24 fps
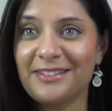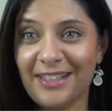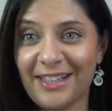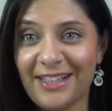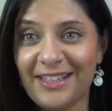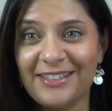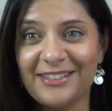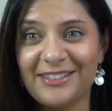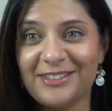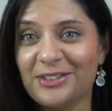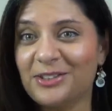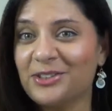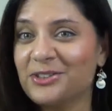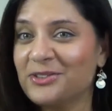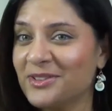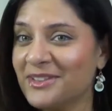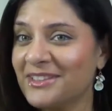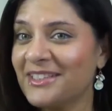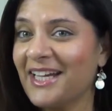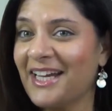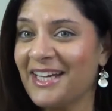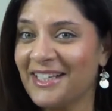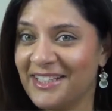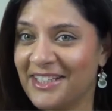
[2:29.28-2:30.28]
Yeah, so
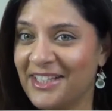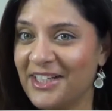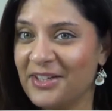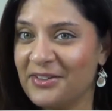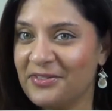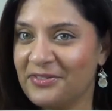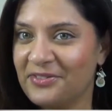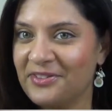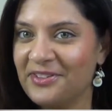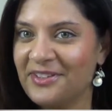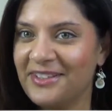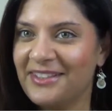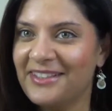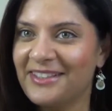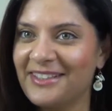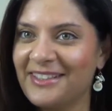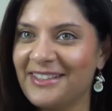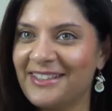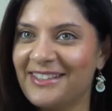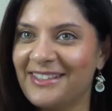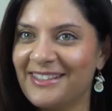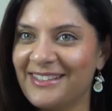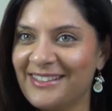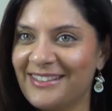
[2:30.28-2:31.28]
strict and carefree.
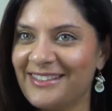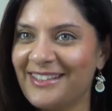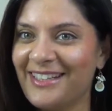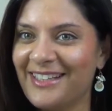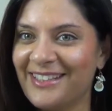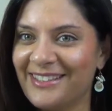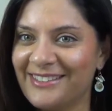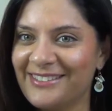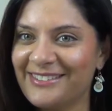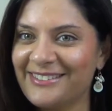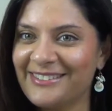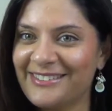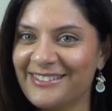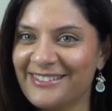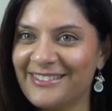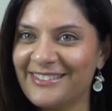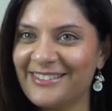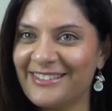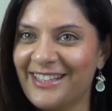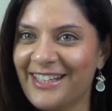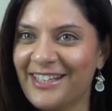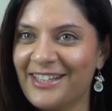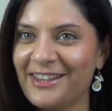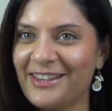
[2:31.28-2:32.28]
Yeah,
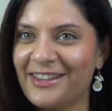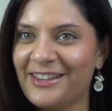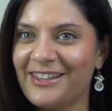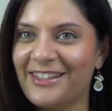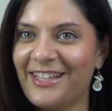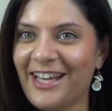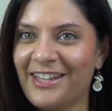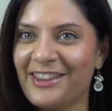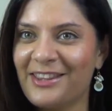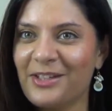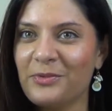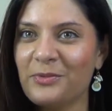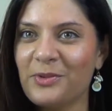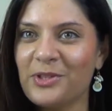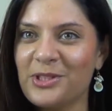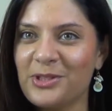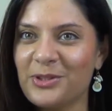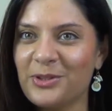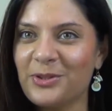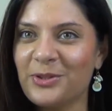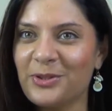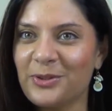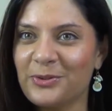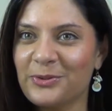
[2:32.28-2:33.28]
I think once
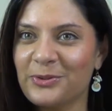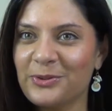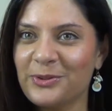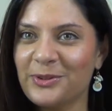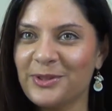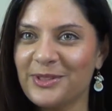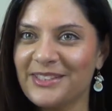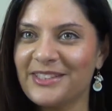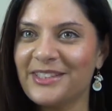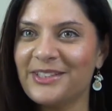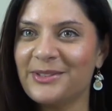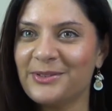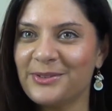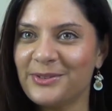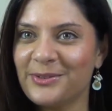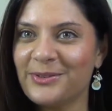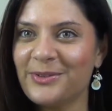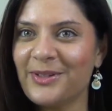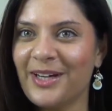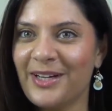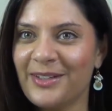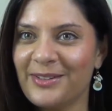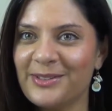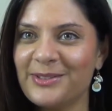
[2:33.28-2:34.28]
you know the rules, then you
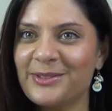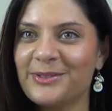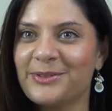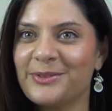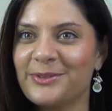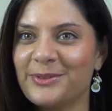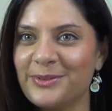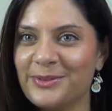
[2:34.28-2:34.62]
know how to.